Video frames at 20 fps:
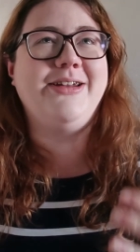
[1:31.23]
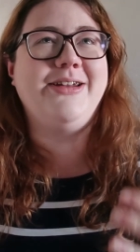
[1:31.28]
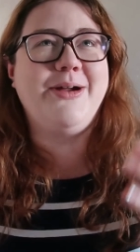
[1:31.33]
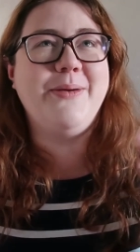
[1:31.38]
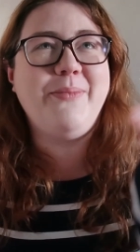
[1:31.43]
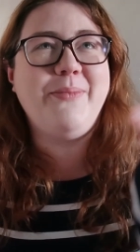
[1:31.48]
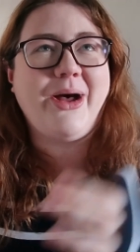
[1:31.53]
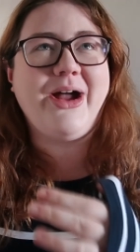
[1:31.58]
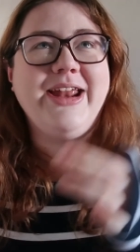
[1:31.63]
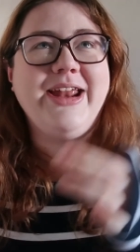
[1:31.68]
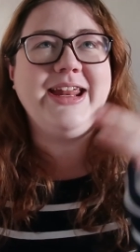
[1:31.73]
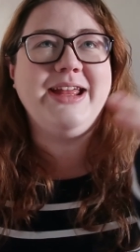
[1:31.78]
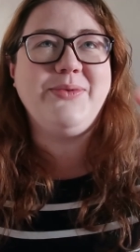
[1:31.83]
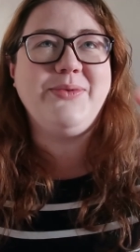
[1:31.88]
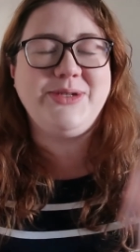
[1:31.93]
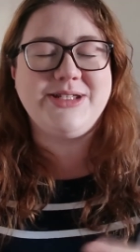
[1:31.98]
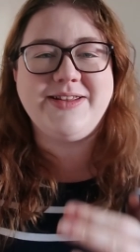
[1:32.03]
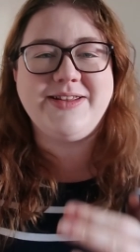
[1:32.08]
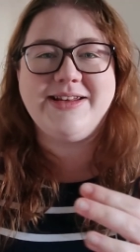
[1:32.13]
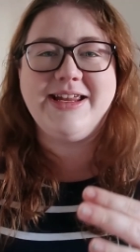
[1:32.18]

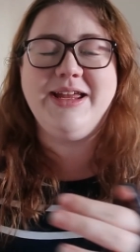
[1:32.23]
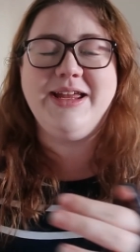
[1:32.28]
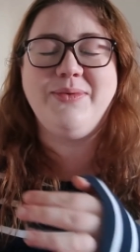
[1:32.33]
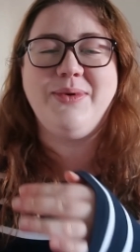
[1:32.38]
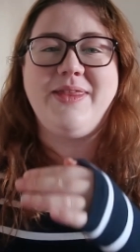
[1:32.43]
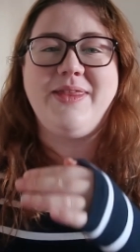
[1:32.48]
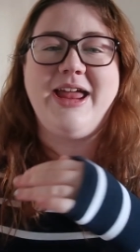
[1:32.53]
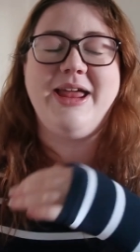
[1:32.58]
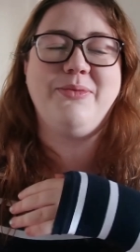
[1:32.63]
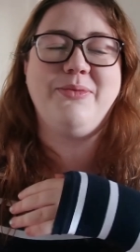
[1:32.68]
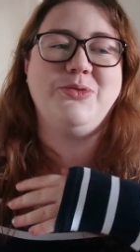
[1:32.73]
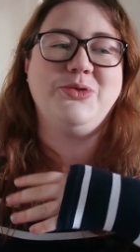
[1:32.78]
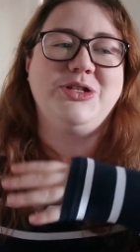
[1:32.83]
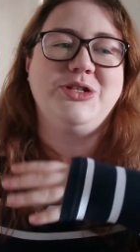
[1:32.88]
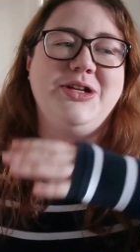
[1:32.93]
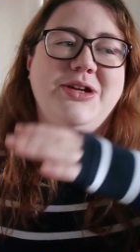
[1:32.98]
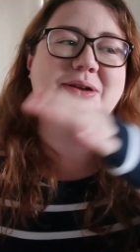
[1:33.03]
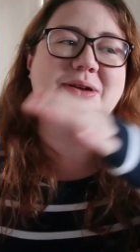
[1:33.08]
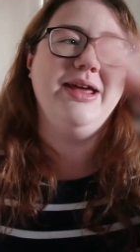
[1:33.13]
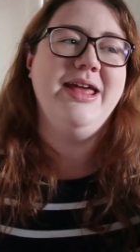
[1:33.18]
combining Disney with able
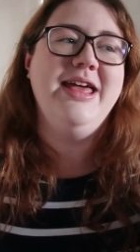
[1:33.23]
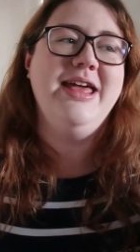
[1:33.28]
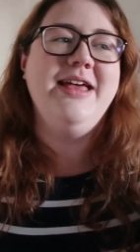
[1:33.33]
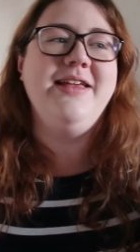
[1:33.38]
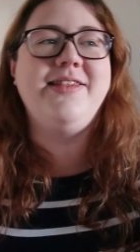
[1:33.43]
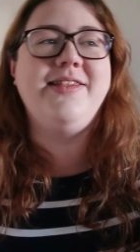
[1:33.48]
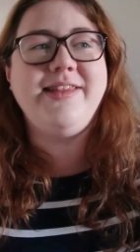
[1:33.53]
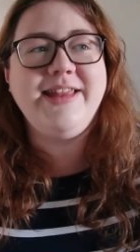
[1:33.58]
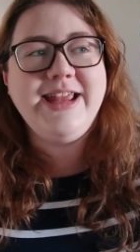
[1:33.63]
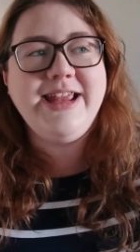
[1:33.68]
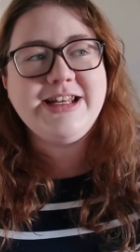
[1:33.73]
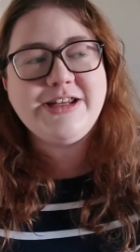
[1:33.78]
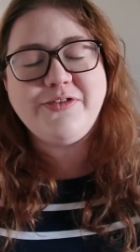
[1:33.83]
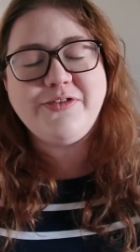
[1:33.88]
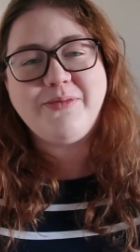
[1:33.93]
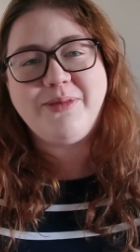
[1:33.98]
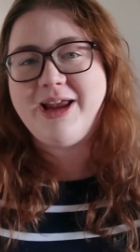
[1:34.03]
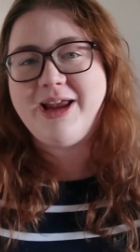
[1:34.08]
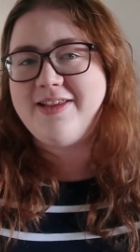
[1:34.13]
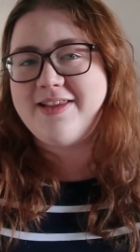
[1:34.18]
to see
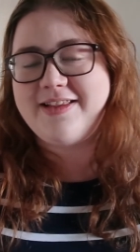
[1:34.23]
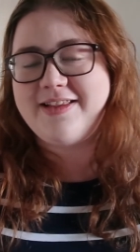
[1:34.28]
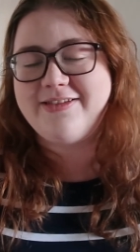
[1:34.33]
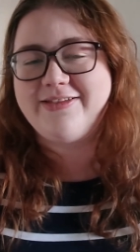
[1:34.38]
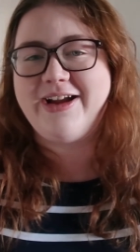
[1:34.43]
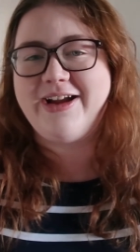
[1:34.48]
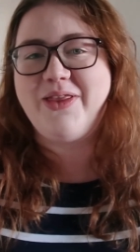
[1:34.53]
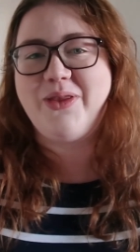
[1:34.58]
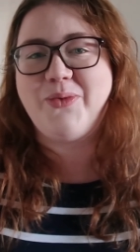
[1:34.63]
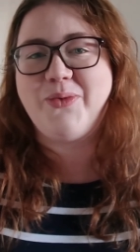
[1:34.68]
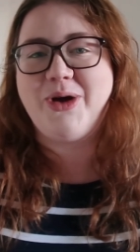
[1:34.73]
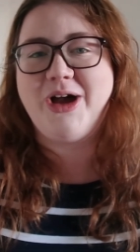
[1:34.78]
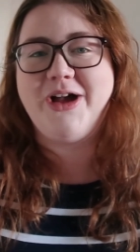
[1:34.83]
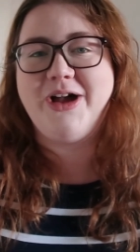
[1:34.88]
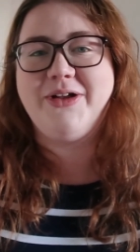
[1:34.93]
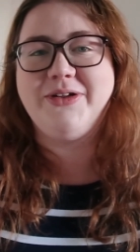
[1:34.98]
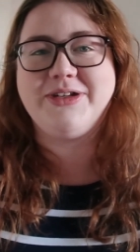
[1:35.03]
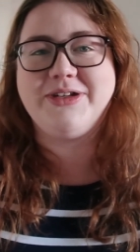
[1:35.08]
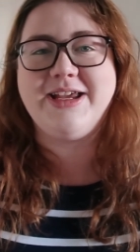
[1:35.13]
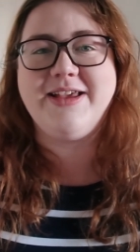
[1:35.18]
different places around the
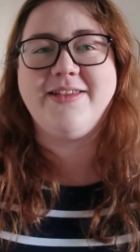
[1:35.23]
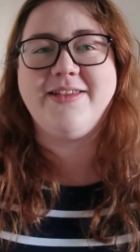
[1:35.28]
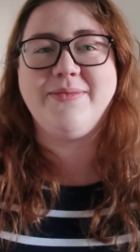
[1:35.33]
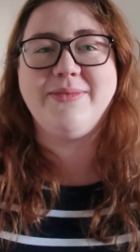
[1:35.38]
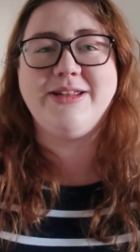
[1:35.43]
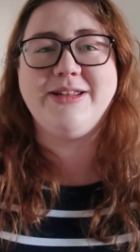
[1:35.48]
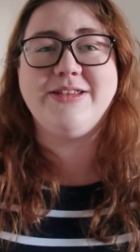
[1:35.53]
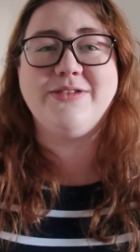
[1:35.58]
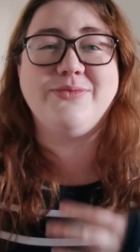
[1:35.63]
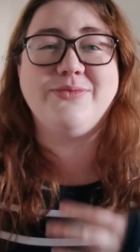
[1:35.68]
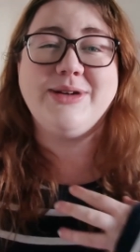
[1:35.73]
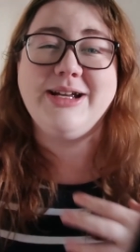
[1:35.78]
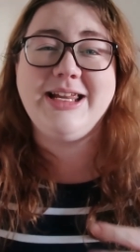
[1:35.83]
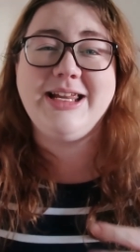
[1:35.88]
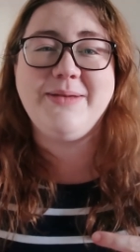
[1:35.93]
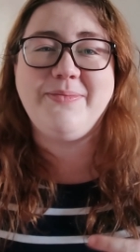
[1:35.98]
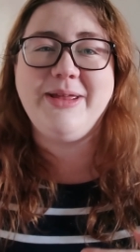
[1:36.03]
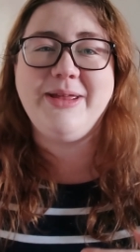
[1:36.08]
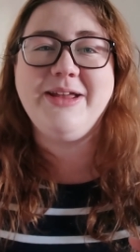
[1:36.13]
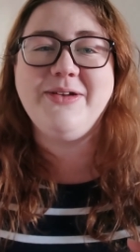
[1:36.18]
world is something that
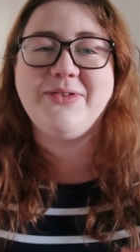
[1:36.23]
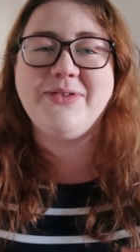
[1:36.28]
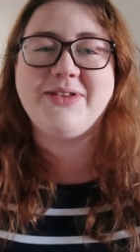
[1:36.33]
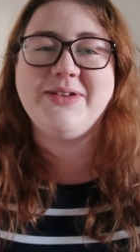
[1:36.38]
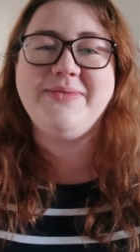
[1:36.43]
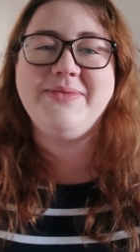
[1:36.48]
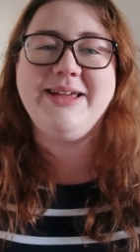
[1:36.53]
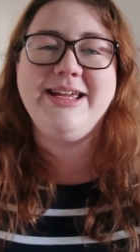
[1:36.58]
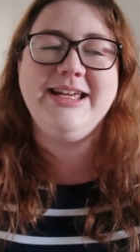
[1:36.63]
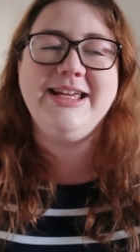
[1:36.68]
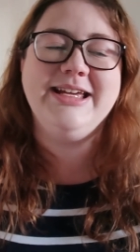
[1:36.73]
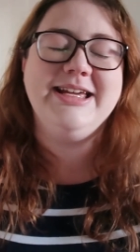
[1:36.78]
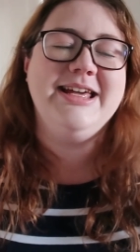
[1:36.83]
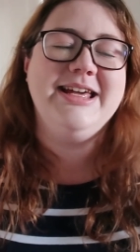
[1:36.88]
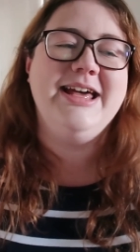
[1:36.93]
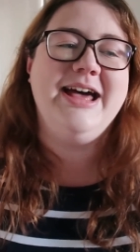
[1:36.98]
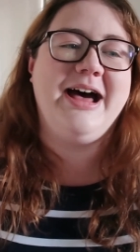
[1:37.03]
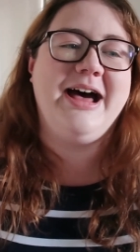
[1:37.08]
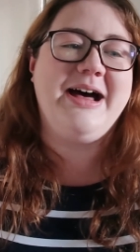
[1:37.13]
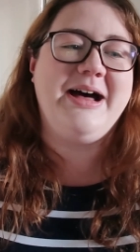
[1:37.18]
really appeals to me
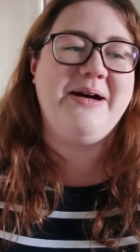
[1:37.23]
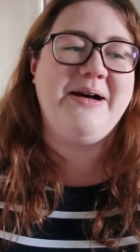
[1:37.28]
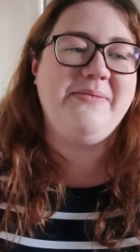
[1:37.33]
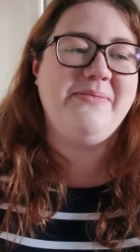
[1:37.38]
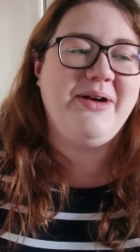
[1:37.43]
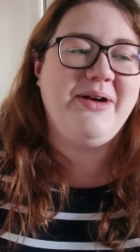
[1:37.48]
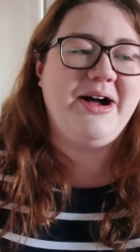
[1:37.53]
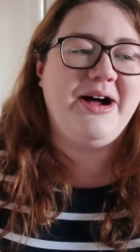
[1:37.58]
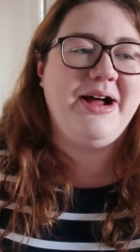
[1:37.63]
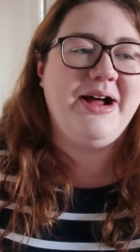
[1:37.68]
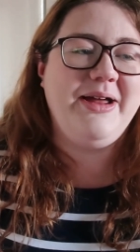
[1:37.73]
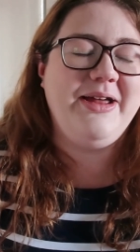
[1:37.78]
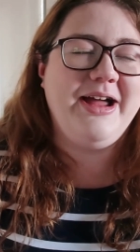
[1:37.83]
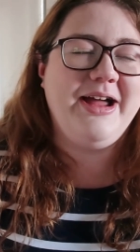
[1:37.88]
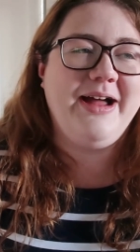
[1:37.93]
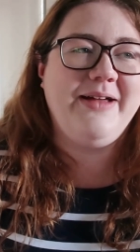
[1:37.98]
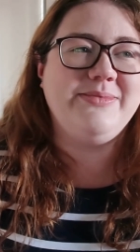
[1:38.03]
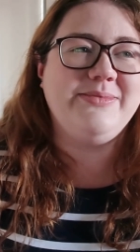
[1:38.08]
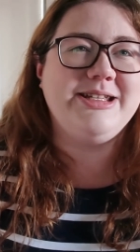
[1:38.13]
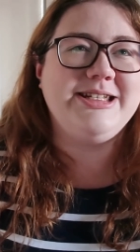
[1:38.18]
um, I
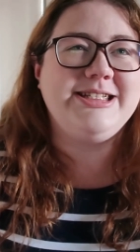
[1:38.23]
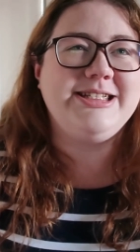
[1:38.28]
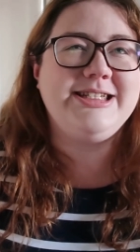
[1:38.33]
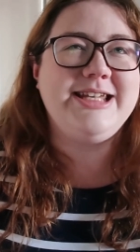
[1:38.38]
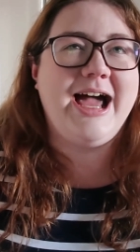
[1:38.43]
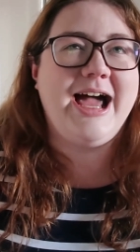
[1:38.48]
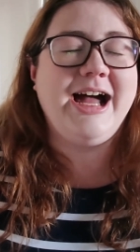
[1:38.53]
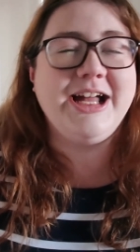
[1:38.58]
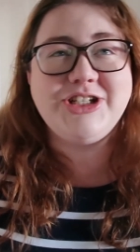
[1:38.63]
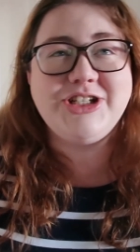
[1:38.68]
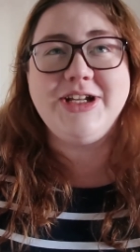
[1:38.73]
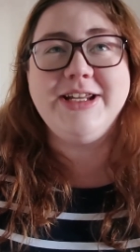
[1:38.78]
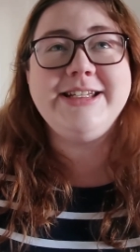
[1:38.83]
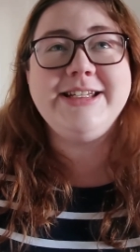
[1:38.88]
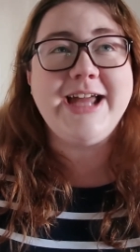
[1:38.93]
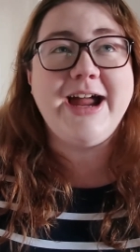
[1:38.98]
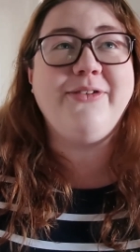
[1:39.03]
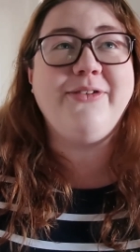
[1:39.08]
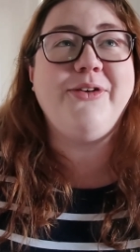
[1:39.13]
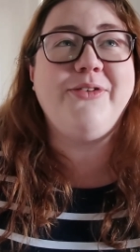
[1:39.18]
and actually
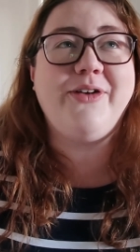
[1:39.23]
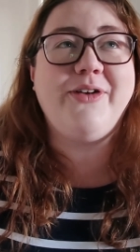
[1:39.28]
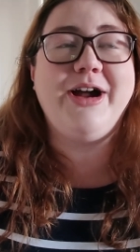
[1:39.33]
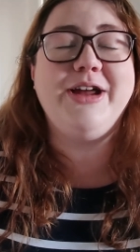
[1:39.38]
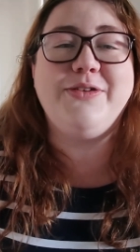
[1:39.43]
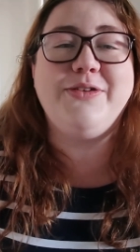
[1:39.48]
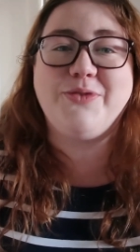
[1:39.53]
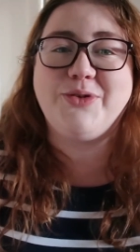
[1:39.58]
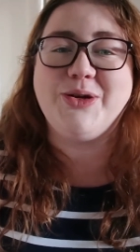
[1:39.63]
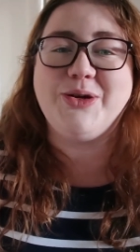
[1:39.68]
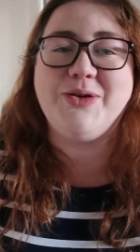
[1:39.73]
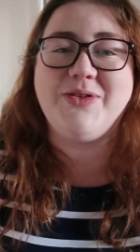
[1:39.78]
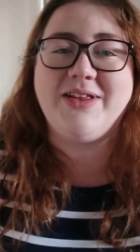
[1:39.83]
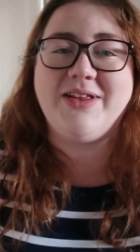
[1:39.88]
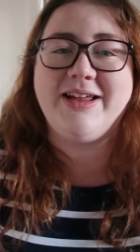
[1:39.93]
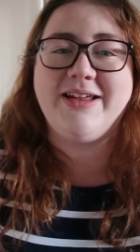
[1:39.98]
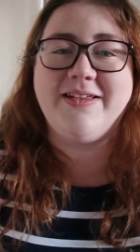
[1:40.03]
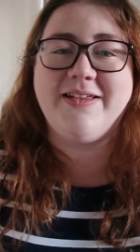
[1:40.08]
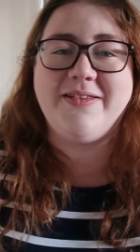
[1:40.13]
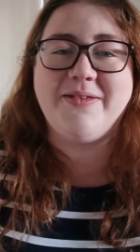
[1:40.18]
terrified of
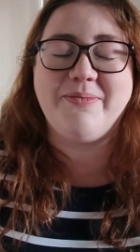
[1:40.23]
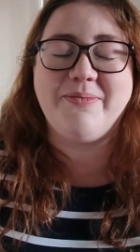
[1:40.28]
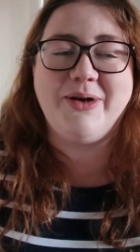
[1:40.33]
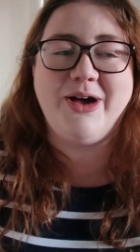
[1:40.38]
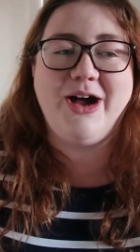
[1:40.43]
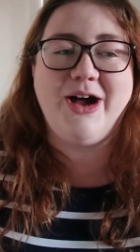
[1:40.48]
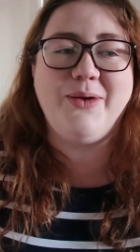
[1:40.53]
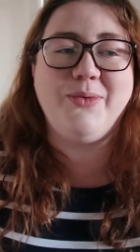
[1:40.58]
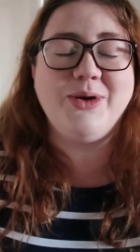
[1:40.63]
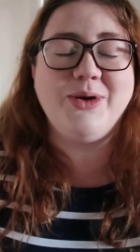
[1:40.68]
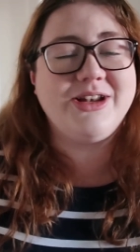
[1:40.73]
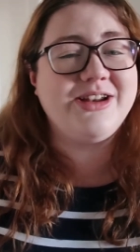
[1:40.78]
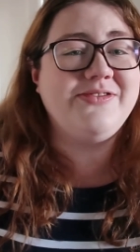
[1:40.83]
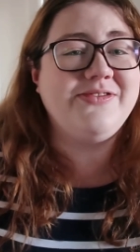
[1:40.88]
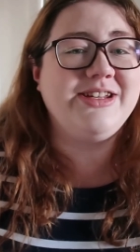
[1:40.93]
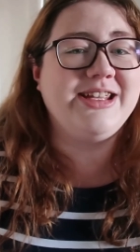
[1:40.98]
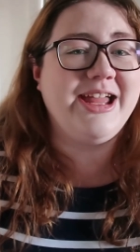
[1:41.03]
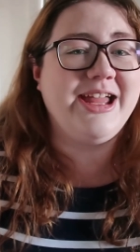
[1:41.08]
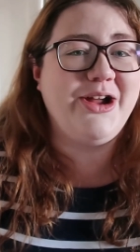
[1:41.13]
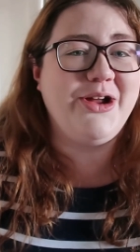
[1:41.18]
cruises, but I would love
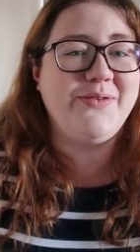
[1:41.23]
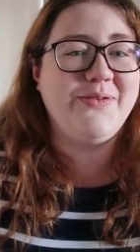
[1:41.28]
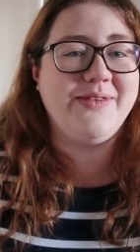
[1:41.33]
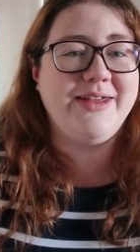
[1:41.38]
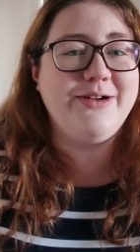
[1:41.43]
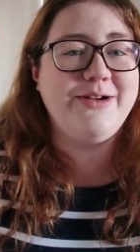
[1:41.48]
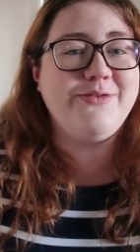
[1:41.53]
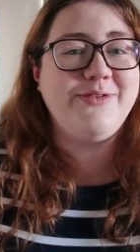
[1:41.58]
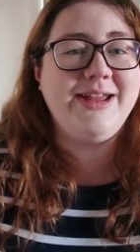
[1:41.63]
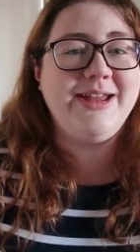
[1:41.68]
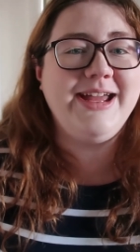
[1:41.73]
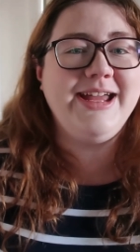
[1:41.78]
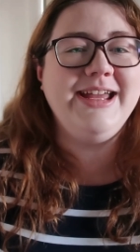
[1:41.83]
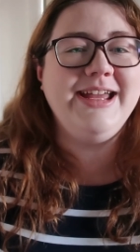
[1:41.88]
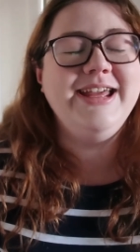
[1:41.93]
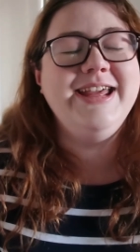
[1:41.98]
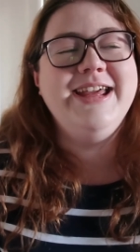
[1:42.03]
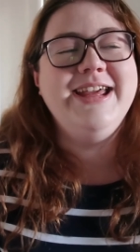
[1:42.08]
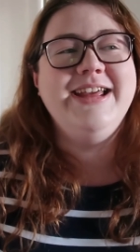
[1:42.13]
to get over that fear.